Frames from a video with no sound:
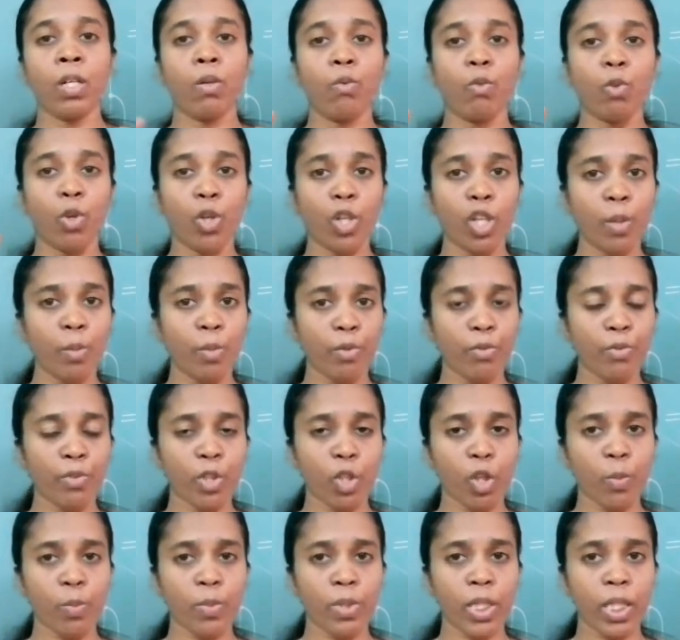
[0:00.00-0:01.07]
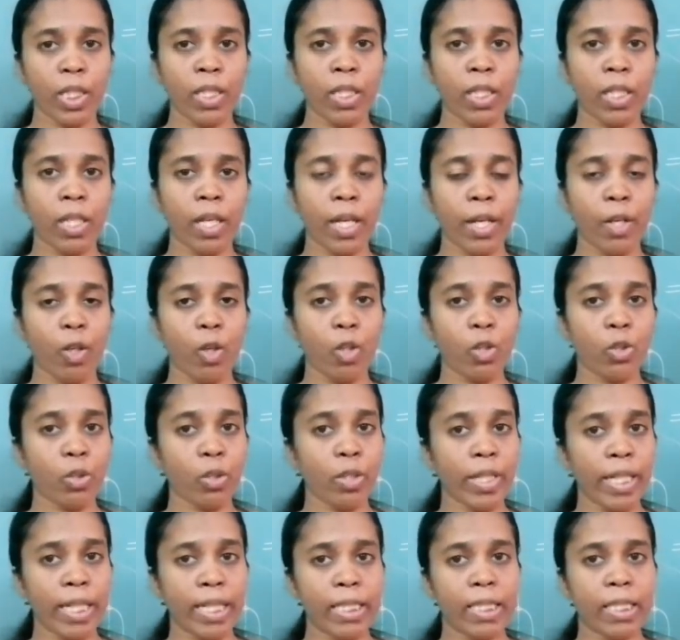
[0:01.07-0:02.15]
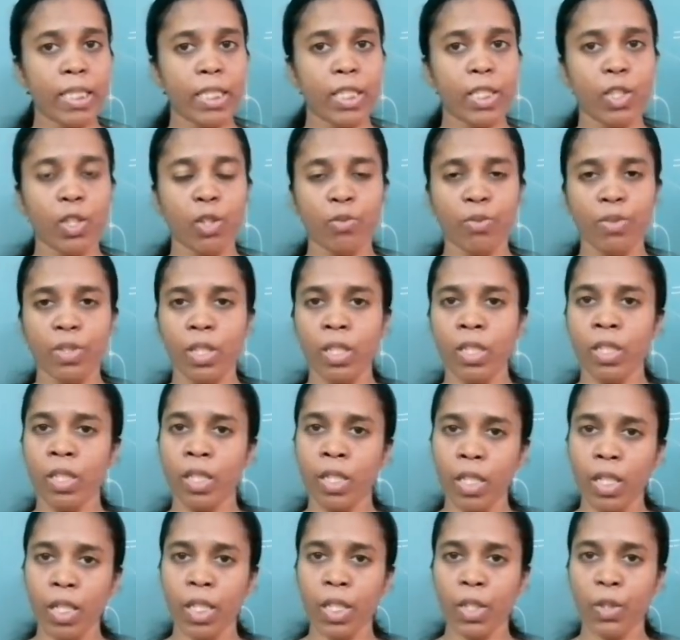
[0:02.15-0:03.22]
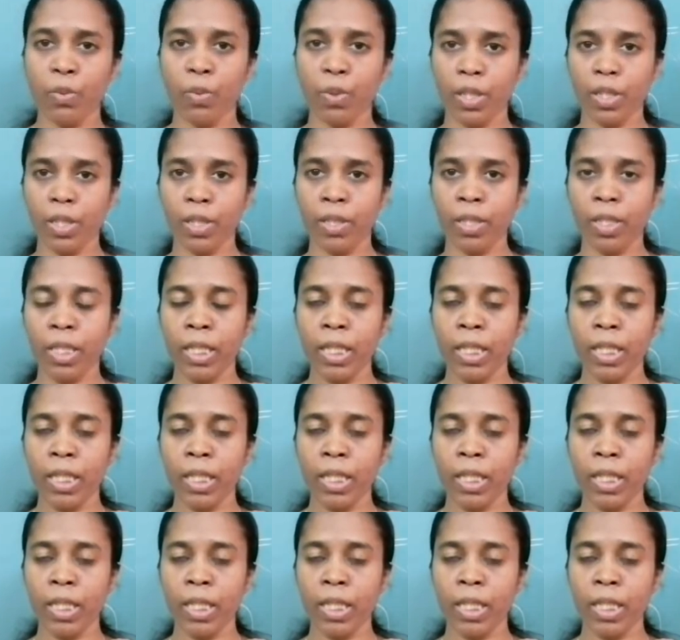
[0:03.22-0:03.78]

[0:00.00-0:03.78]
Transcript: volume of the object and also density of the liquid.